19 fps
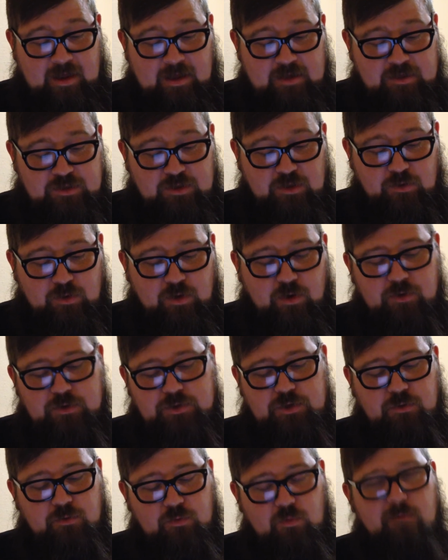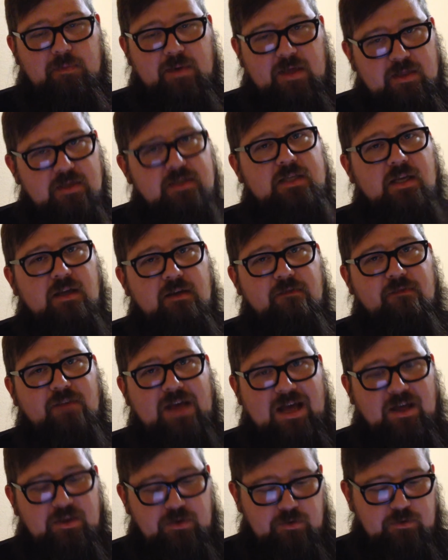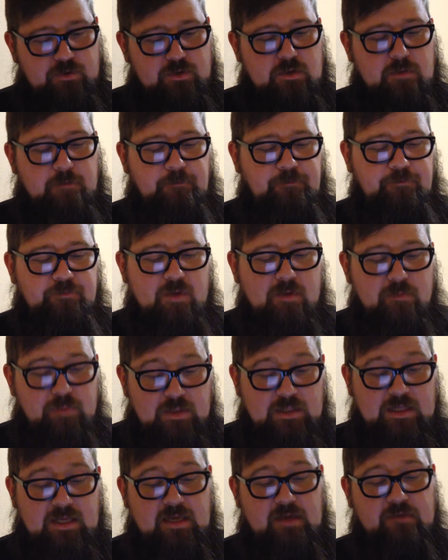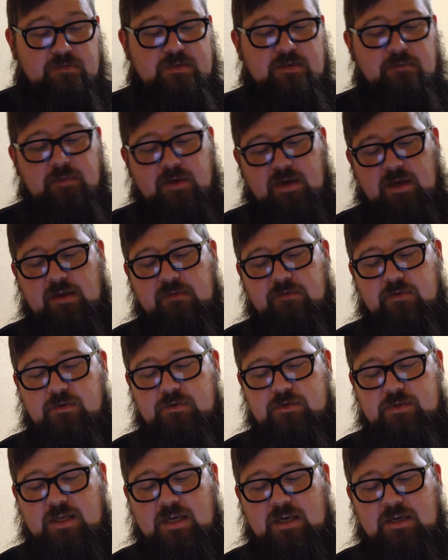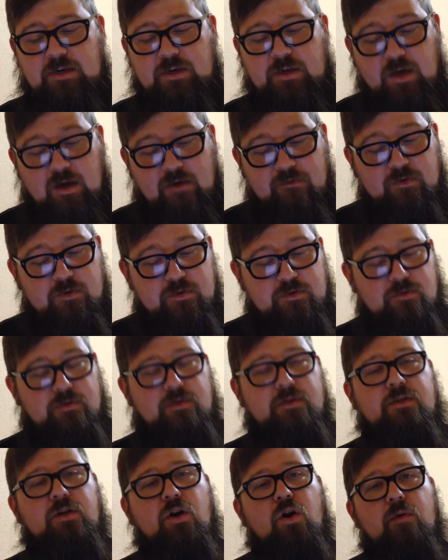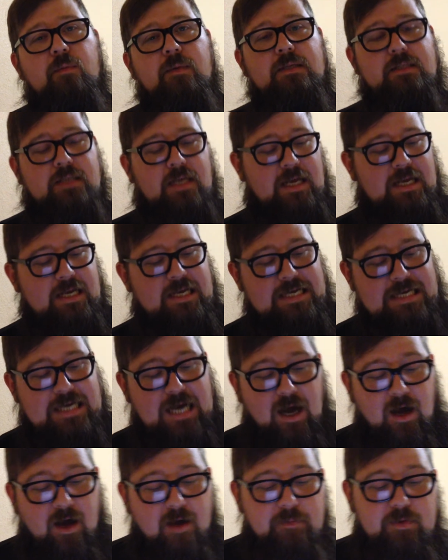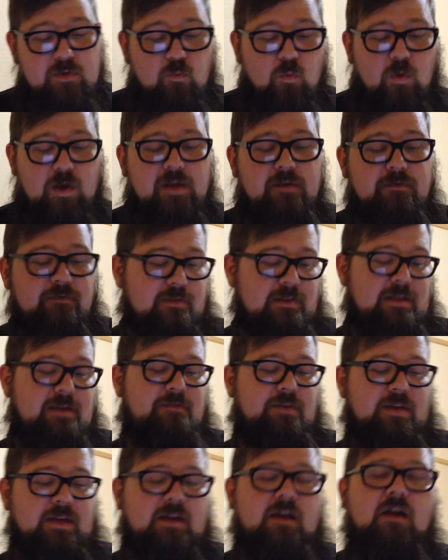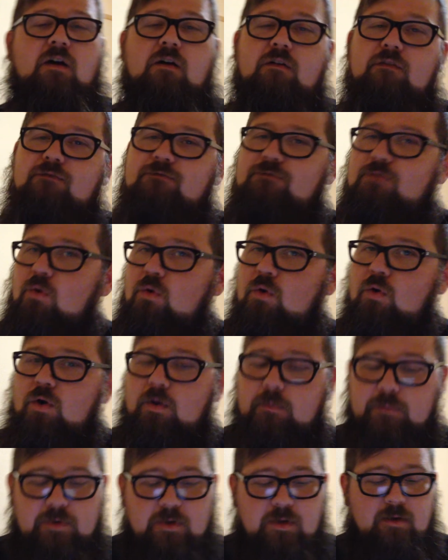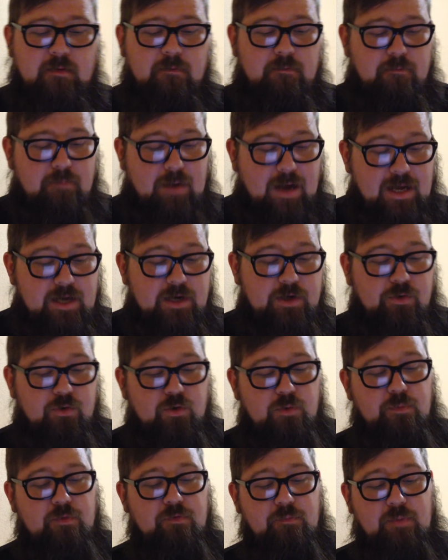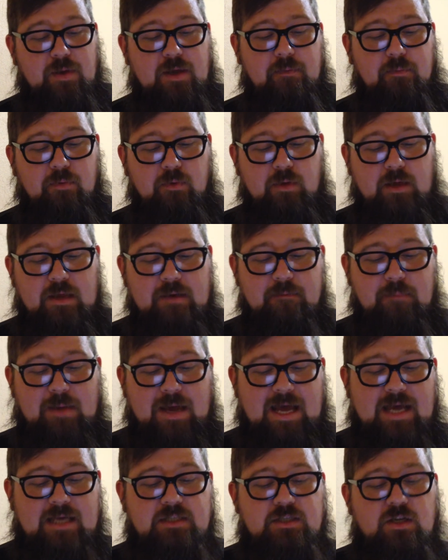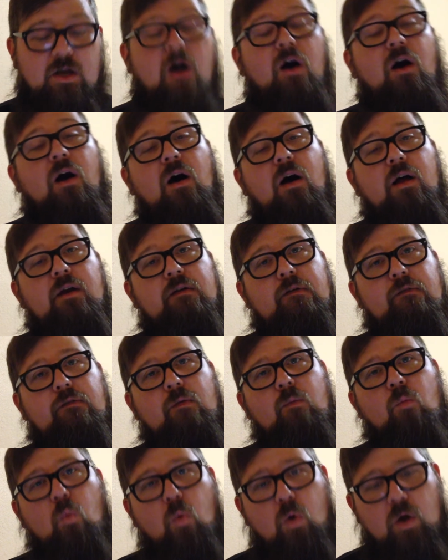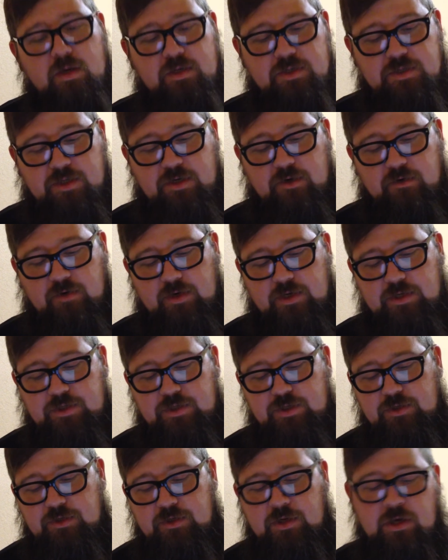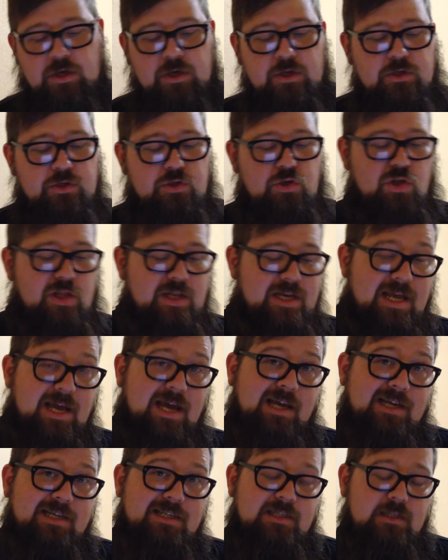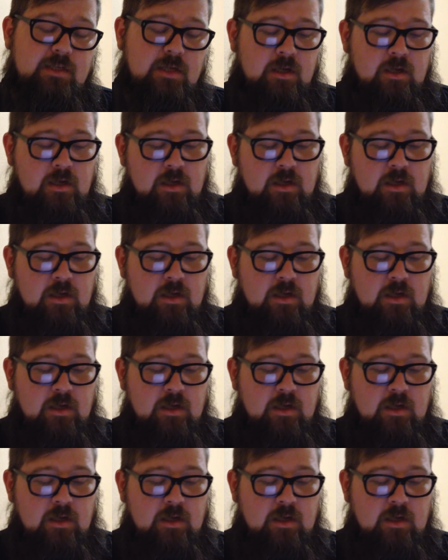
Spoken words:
So culture would be the set of values, beliefs, and behaviors that governs or determines a common way of living formed by a group of people and passed on from one generation to the next.